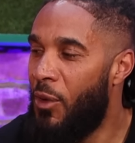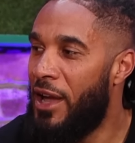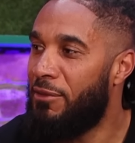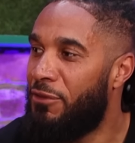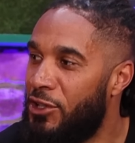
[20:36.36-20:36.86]
if I'm
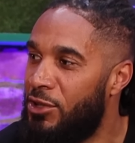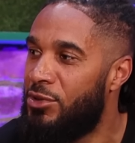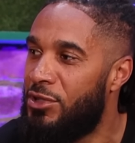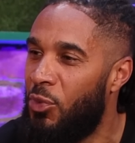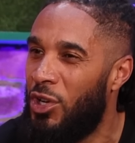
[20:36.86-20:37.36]
waiting for
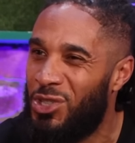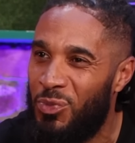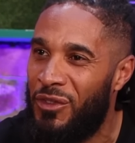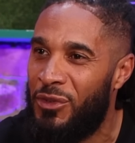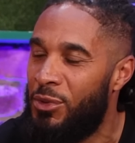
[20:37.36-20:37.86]
you to
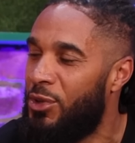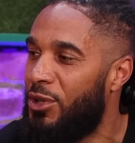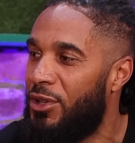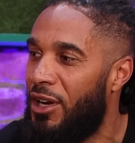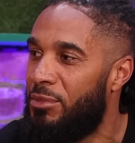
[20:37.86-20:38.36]
watch it with you
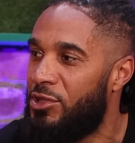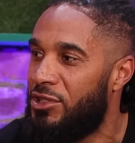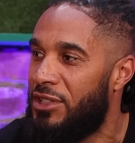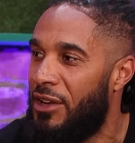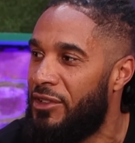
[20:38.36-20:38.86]
or I'm
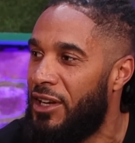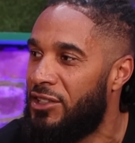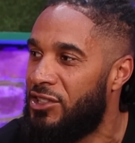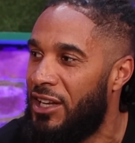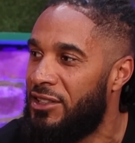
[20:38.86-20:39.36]
just haven't
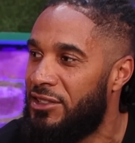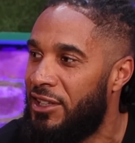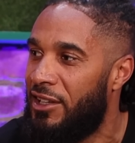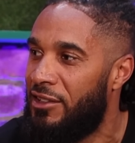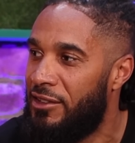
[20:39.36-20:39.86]
had
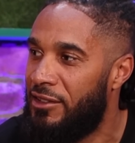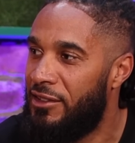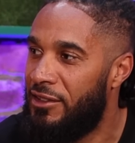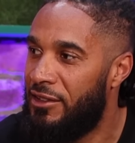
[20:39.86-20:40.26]
chance yet.